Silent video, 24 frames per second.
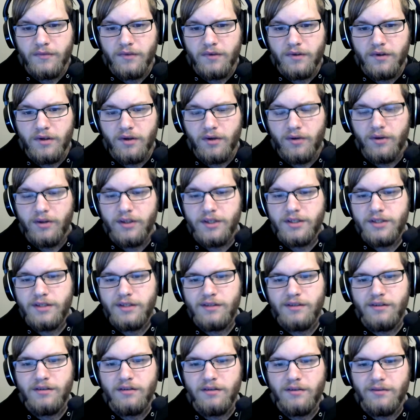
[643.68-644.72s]

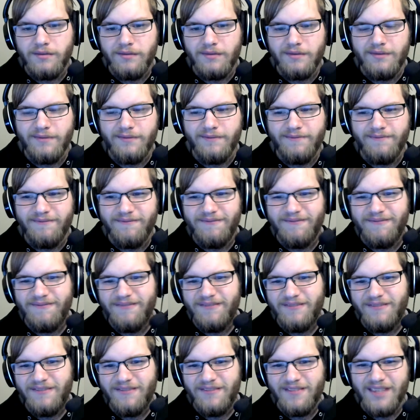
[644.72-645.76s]
it's
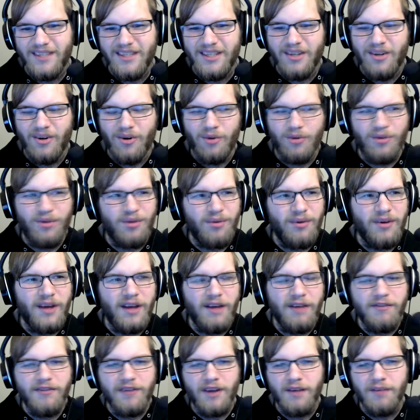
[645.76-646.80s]

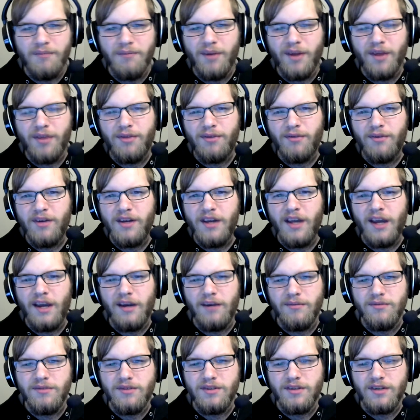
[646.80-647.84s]
I've bought 3
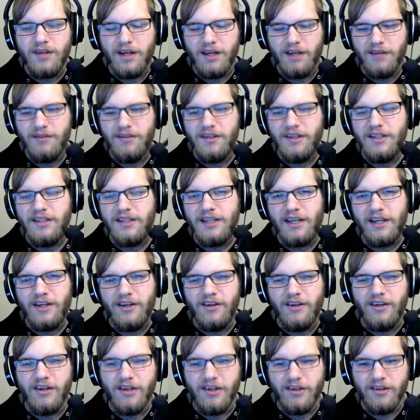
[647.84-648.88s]
games out of the entire
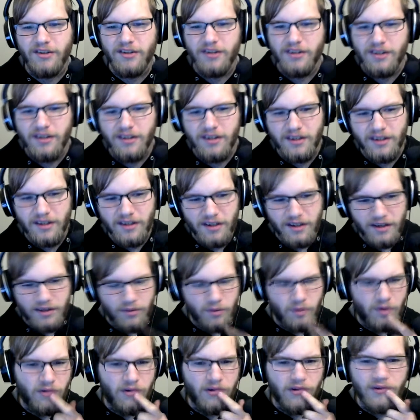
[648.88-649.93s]
year.
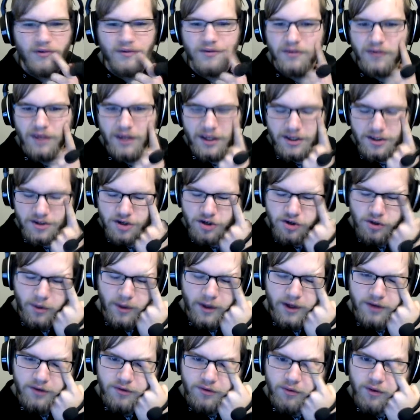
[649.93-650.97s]
Well,
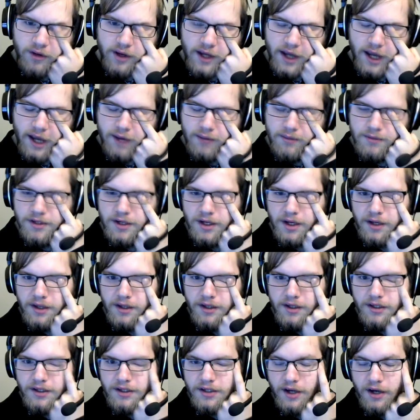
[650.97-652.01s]
enjoyed 3 games out of
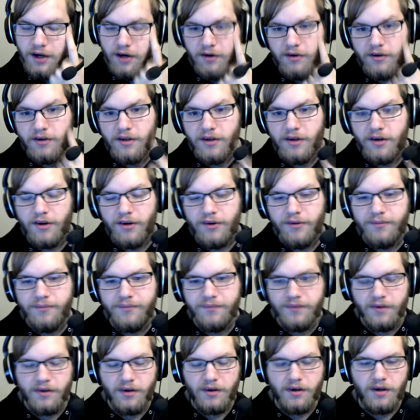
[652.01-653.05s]
the entire year.
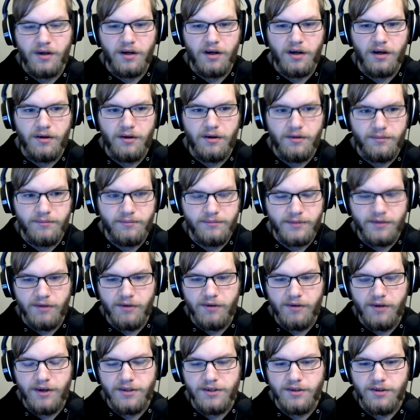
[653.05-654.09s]
Dead
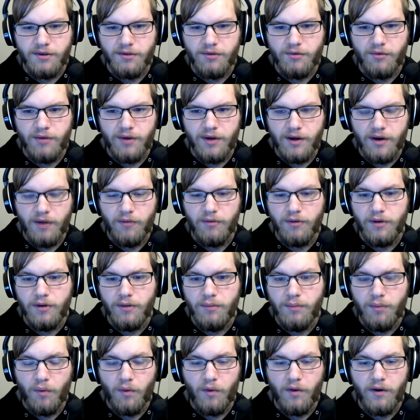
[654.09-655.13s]
Rising 3 got
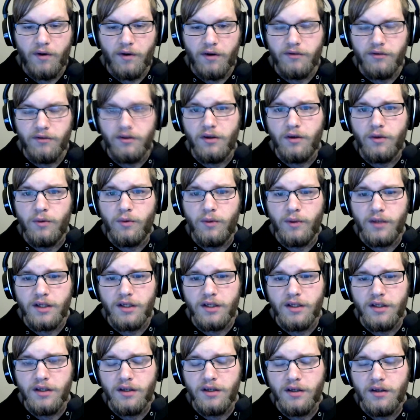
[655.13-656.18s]
really boring really
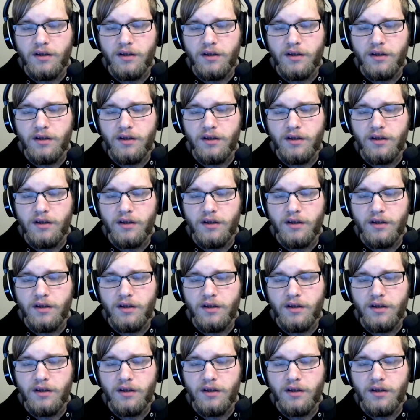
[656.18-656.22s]
quickly